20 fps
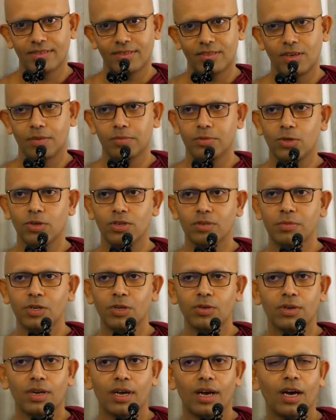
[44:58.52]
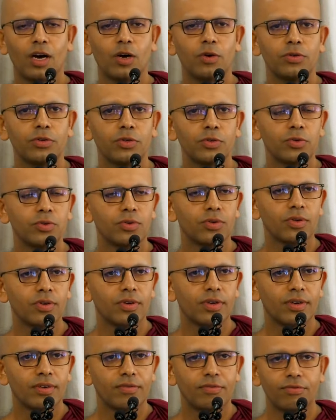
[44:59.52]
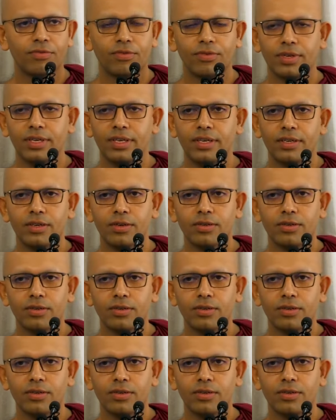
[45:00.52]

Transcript: So I'm talking about how you free